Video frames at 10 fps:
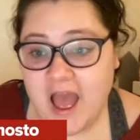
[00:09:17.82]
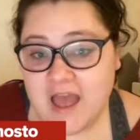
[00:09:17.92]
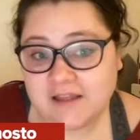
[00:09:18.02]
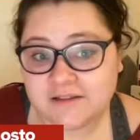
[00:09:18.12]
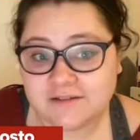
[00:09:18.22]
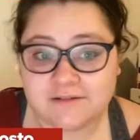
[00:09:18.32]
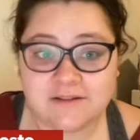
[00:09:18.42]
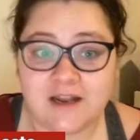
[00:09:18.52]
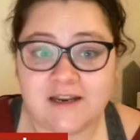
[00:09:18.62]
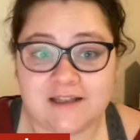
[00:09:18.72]
eh,
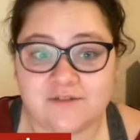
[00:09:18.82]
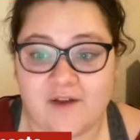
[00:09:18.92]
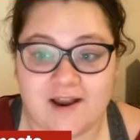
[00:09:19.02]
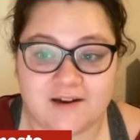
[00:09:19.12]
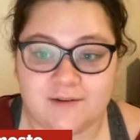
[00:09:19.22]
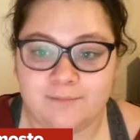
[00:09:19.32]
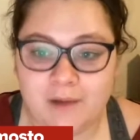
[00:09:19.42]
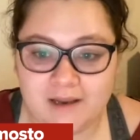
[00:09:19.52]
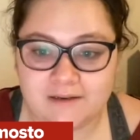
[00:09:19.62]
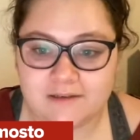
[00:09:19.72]
then he gets fired.
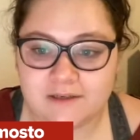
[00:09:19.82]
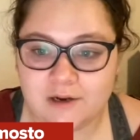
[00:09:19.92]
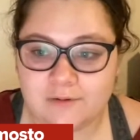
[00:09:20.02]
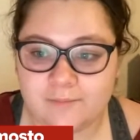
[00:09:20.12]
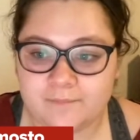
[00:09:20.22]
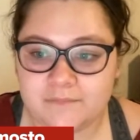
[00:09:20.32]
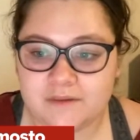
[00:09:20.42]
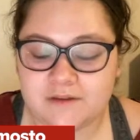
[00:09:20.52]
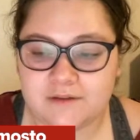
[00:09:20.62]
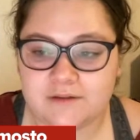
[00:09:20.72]
But, you know,
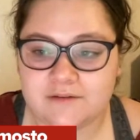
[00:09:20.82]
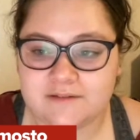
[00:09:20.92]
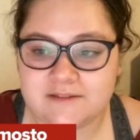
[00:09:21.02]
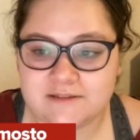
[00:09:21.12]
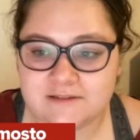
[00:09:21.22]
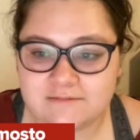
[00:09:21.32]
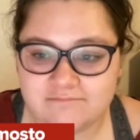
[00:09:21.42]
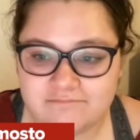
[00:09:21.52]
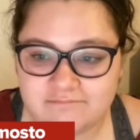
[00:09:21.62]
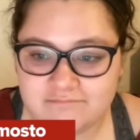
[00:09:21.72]

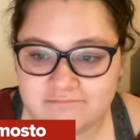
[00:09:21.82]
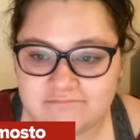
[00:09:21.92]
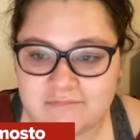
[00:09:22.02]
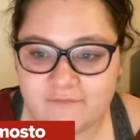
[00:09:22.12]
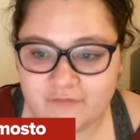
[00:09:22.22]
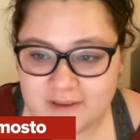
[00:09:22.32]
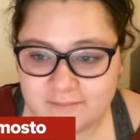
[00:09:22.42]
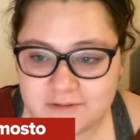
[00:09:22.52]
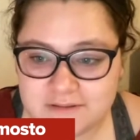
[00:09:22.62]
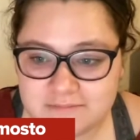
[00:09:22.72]
the
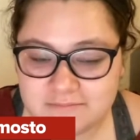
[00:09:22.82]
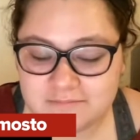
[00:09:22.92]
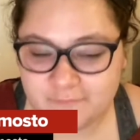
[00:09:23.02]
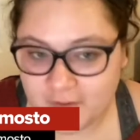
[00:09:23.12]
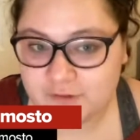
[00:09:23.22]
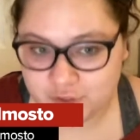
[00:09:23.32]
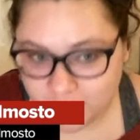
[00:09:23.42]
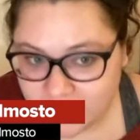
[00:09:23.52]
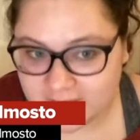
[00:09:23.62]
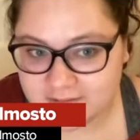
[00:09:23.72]
Flames fell
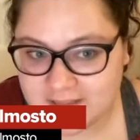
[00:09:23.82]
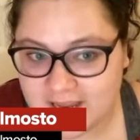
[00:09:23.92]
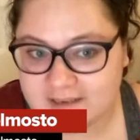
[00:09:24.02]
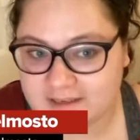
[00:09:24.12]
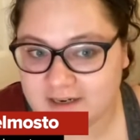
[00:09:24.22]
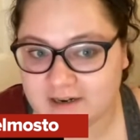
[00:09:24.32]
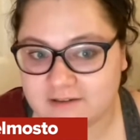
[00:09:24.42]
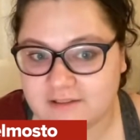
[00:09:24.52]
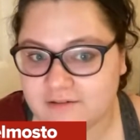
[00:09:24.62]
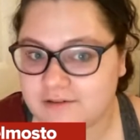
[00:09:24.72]
short that
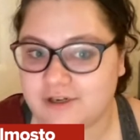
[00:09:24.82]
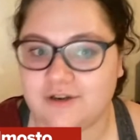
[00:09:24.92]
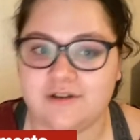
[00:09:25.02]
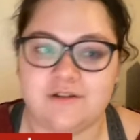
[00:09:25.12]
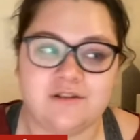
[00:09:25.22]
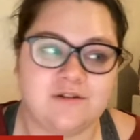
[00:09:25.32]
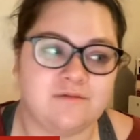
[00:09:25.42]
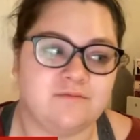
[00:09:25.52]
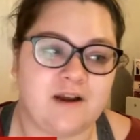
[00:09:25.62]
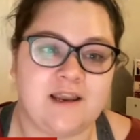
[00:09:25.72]
year the, during the
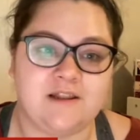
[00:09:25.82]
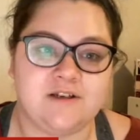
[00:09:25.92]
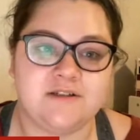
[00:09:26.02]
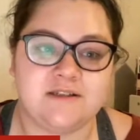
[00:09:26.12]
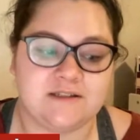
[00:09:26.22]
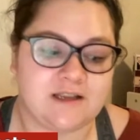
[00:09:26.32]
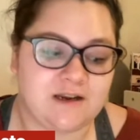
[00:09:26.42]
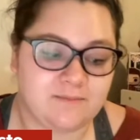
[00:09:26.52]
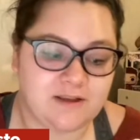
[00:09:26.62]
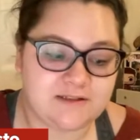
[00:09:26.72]
regular
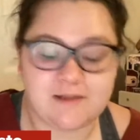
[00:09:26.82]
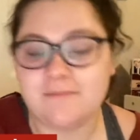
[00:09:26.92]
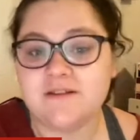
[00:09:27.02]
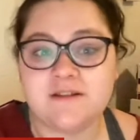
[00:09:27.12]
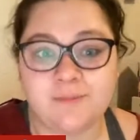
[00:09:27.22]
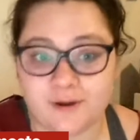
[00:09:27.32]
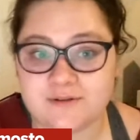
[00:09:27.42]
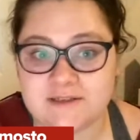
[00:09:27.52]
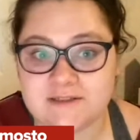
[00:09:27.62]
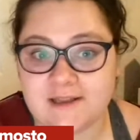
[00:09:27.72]
season because they missed the
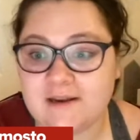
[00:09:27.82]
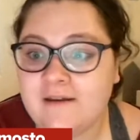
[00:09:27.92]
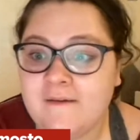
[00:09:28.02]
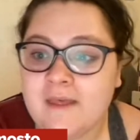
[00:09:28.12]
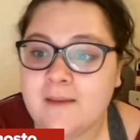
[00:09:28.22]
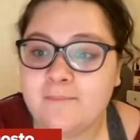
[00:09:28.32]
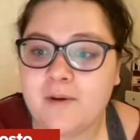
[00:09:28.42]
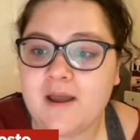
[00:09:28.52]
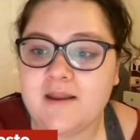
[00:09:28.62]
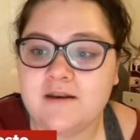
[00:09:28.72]
postseason.
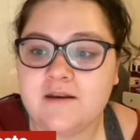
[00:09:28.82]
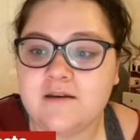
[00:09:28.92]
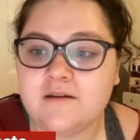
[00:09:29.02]
But